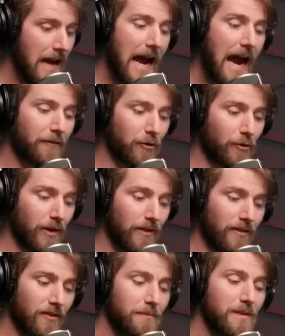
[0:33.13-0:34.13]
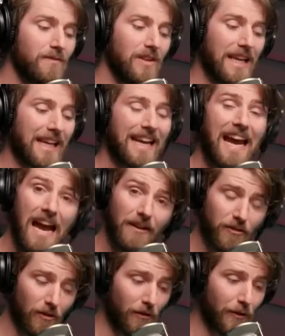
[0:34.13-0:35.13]
After criticism, NVIDIA
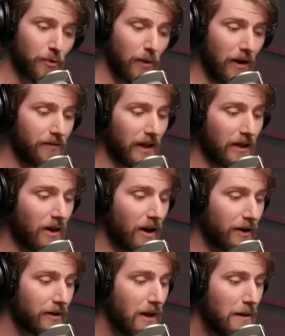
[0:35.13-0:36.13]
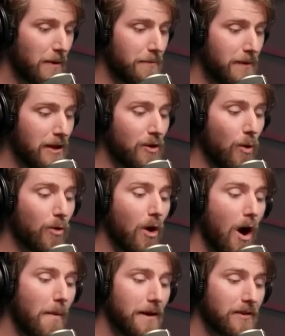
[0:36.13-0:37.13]
canceled the 12 gig card, but made no
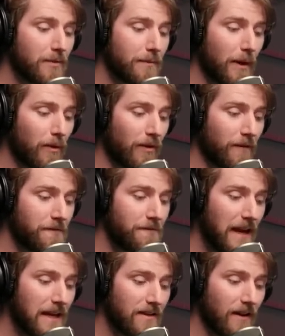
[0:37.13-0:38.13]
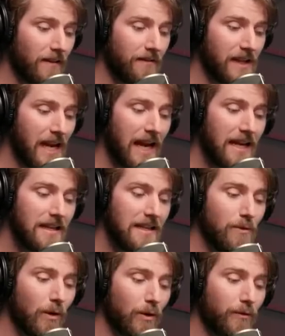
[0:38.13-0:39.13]
comment about the fate of the
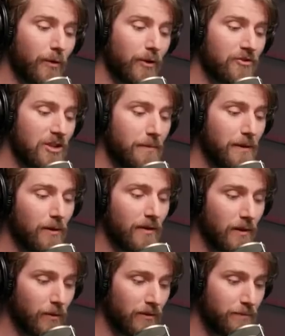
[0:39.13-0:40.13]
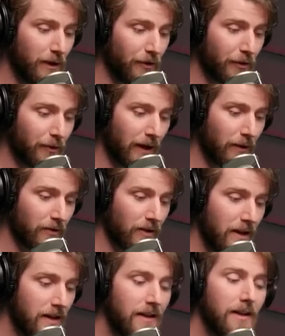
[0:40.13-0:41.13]
AD104 GPU that it was built around.
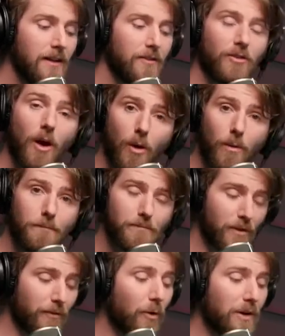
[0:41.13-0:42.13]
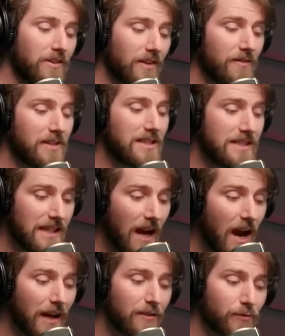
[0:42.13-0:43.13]
So, the 4070 Ti
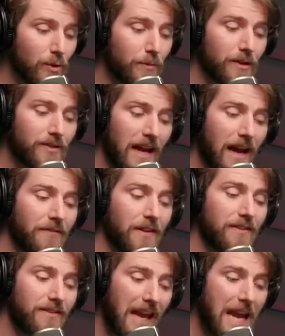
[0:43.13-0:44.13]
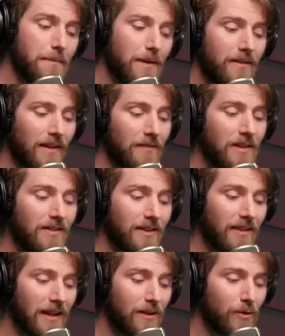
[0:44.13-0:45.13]
is rumored to have the same
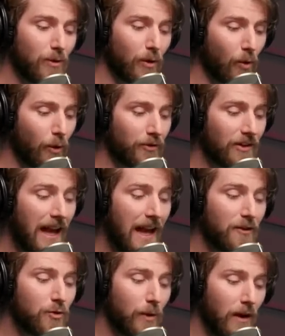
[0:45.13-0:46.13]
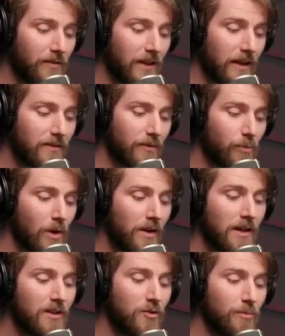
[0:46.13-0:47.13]
7680 CUDA cores and 12 gigs of
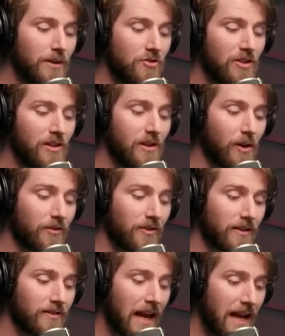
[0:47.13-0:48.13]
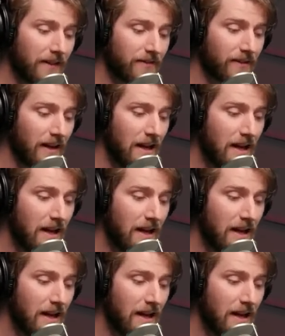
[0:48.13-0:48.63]
192-bit GDDR6X.